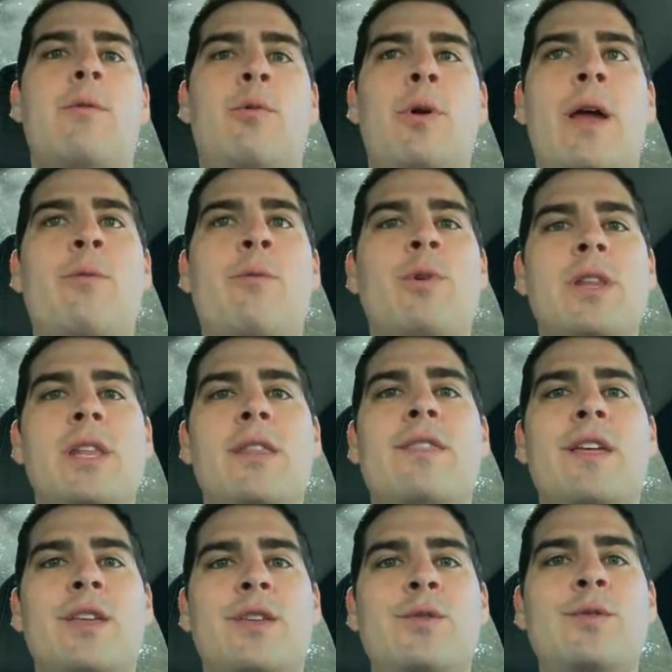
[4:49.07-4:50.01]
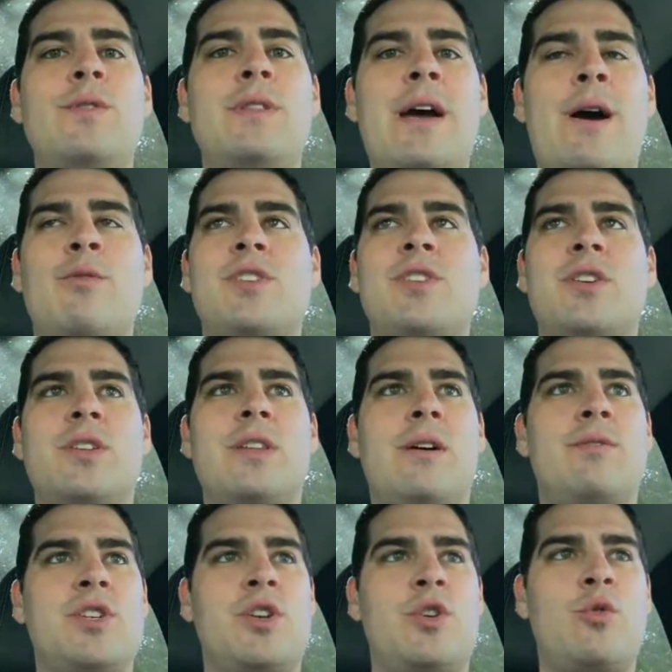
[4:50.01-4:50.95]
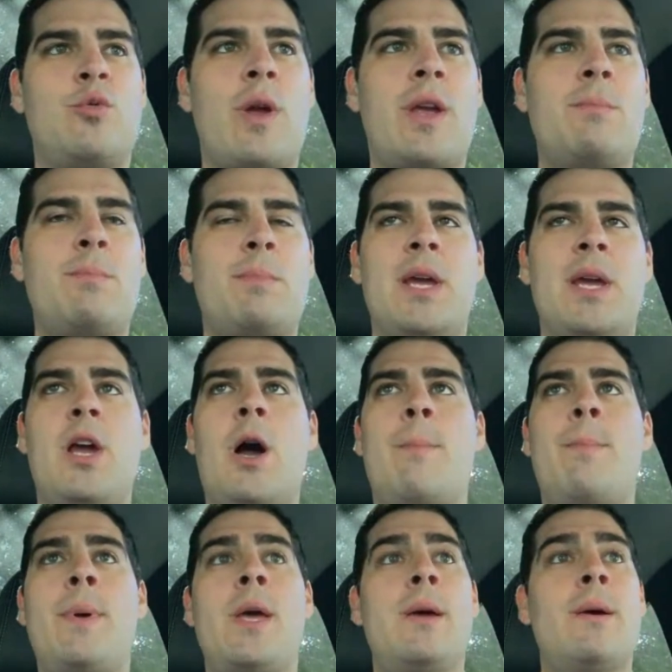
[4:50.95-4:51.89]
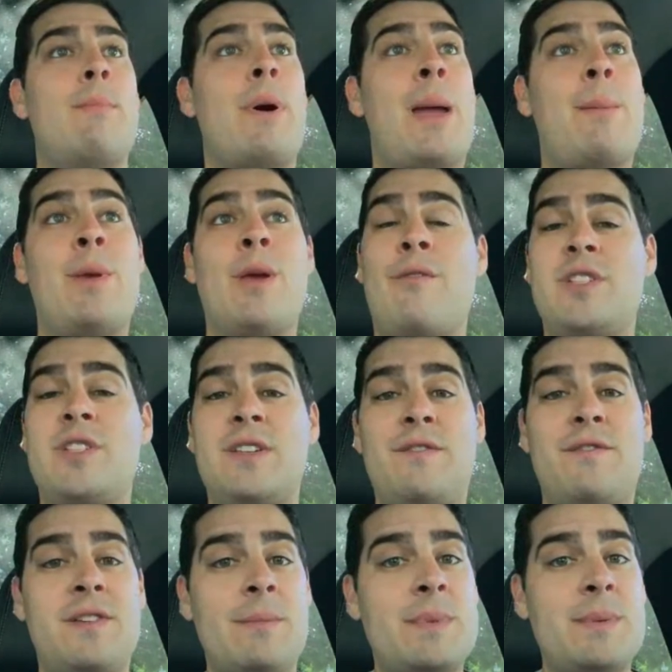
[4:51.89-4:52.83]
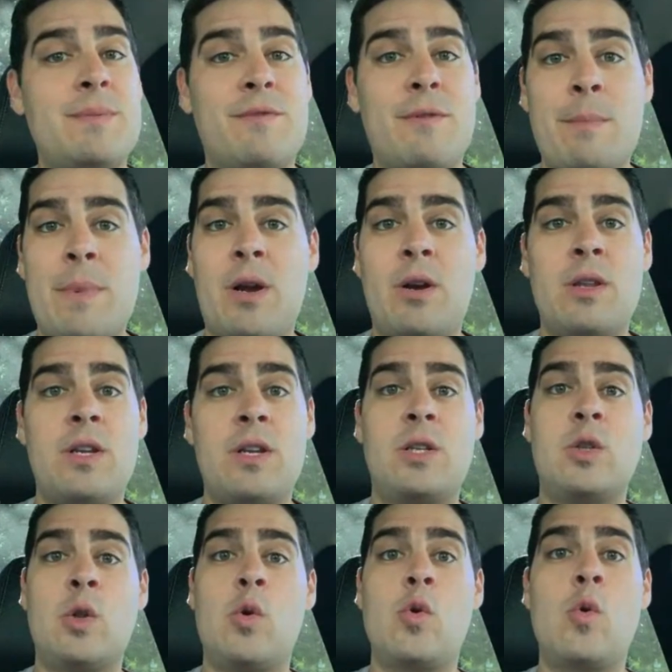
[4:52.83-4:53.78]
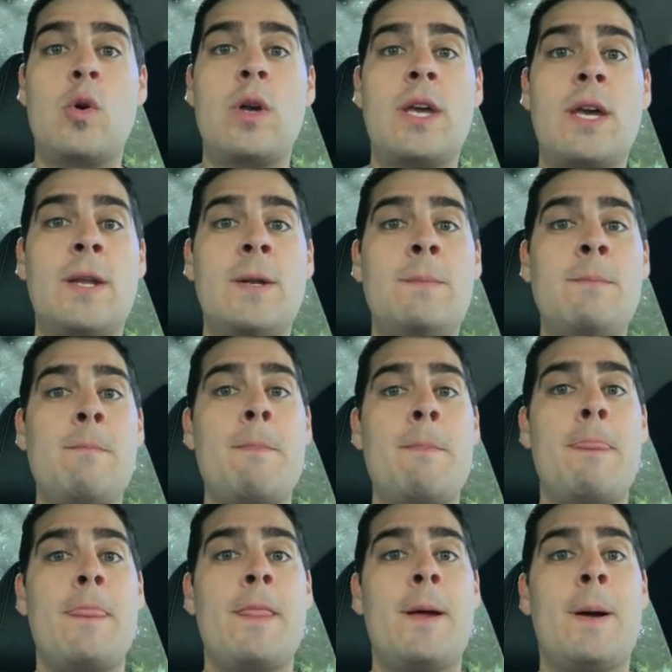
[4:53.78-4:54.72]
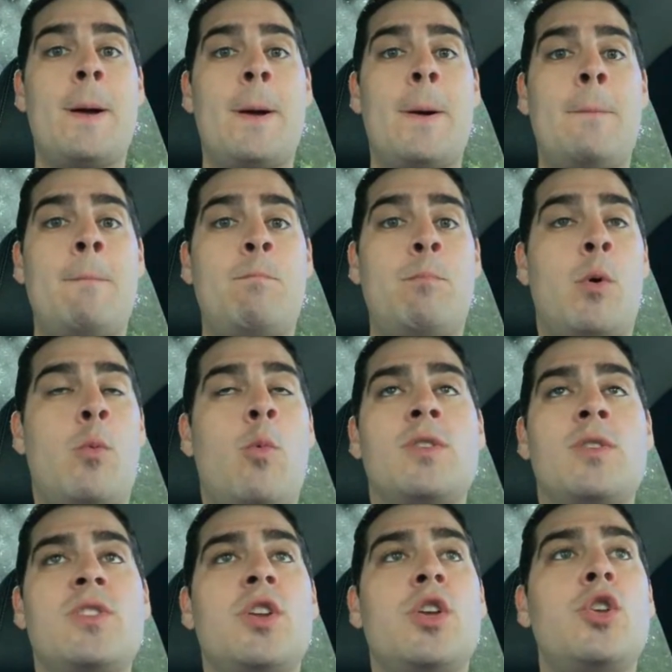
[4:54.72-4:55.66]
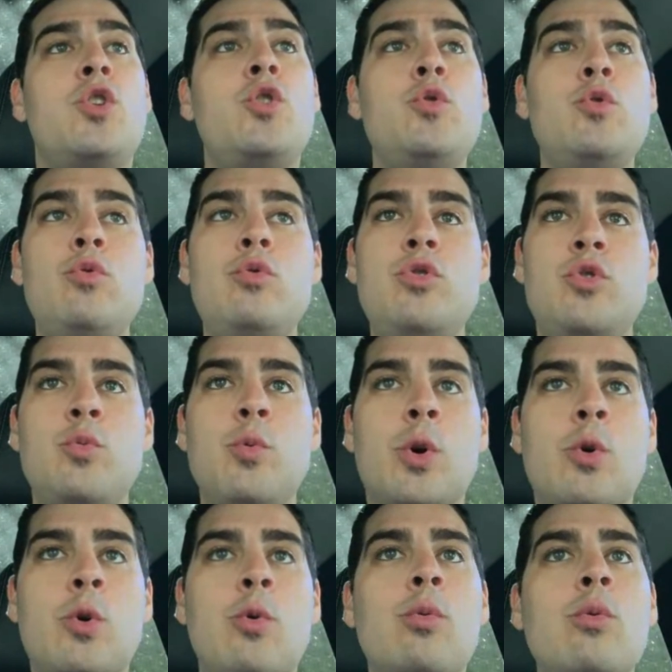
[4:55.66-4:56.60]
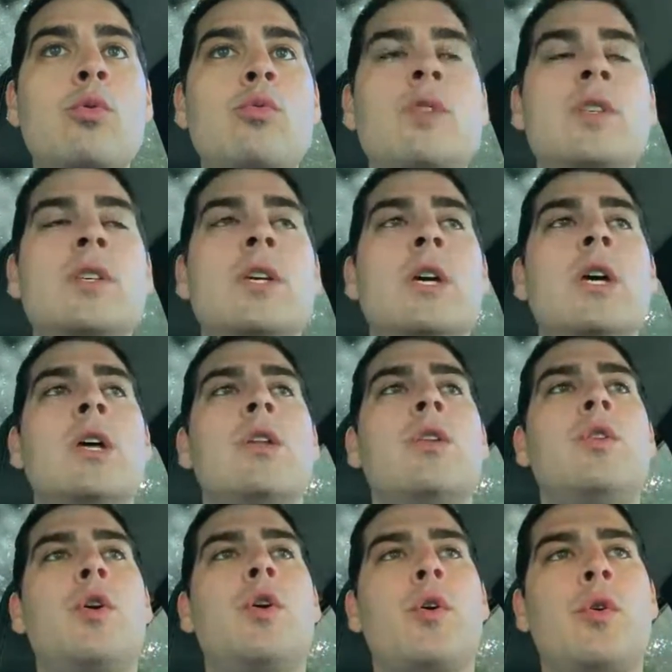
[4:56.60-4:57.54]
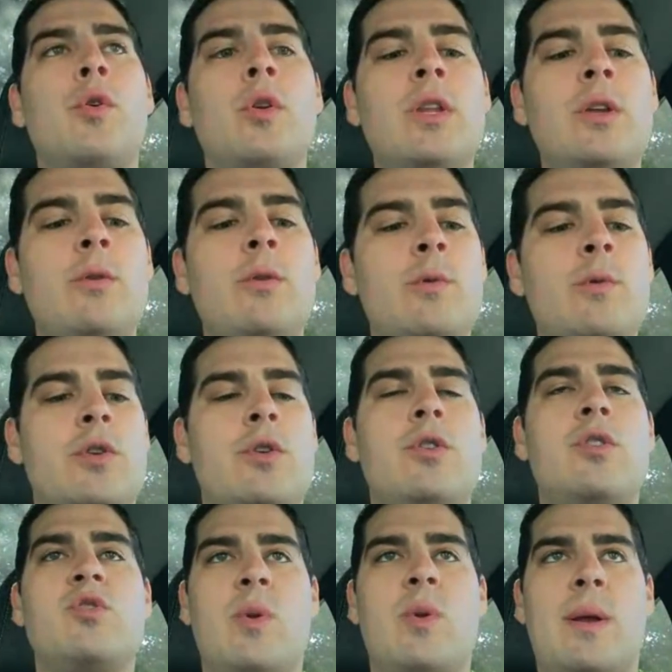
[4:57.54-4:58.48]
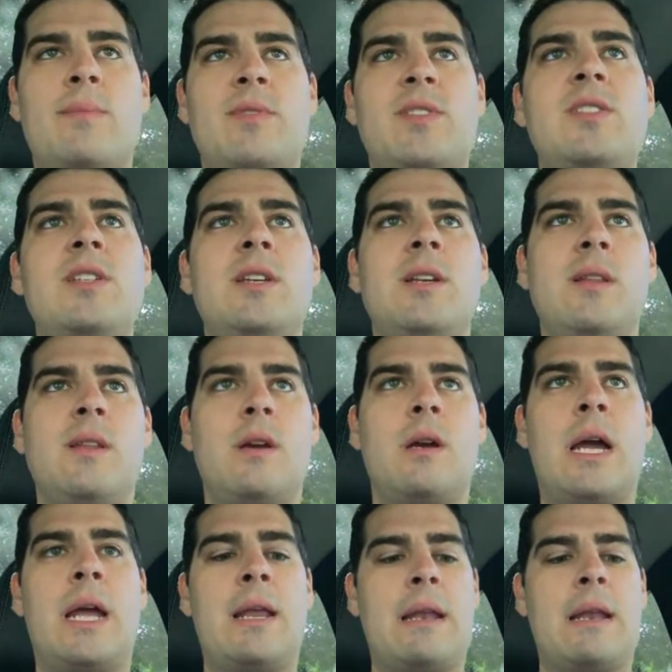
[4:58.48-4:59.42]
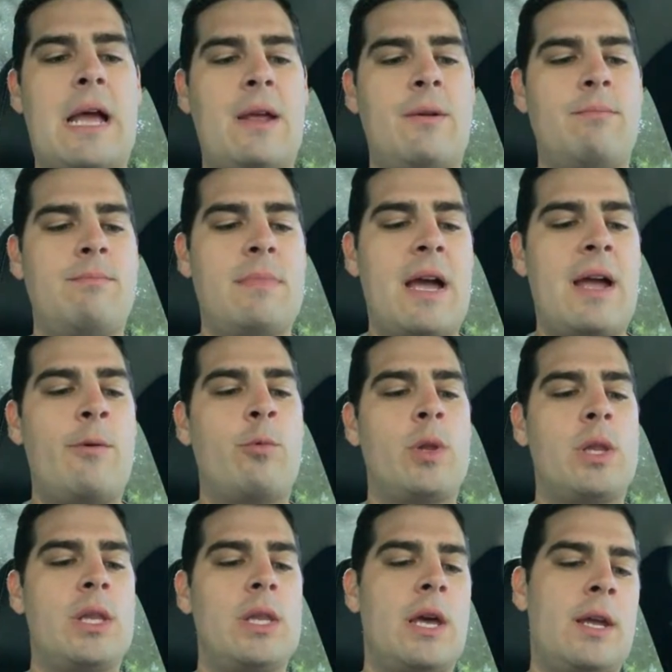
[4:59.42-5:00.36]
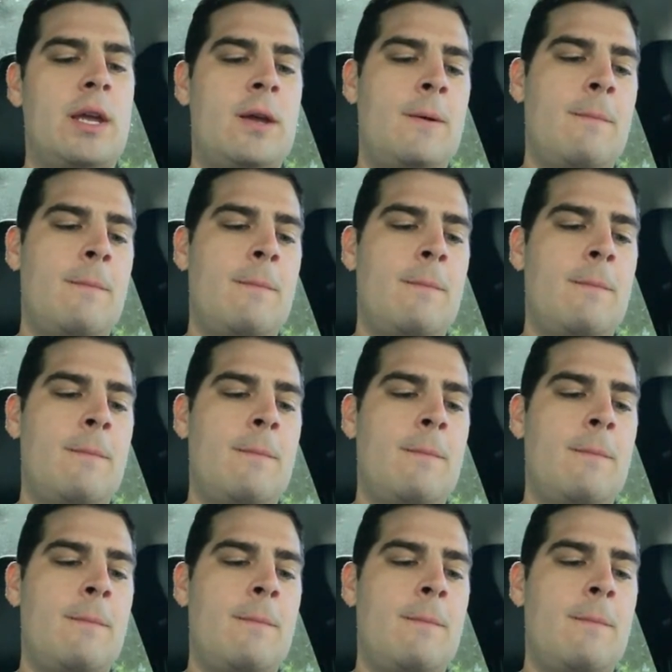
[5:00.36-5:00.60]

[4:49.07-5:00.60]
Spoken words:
I really think that was a great pickup. Miami obviously flipped him from Maryland, a local kid, but wasn't a huge recruit. The early returns, what I'm seeing there, I really like.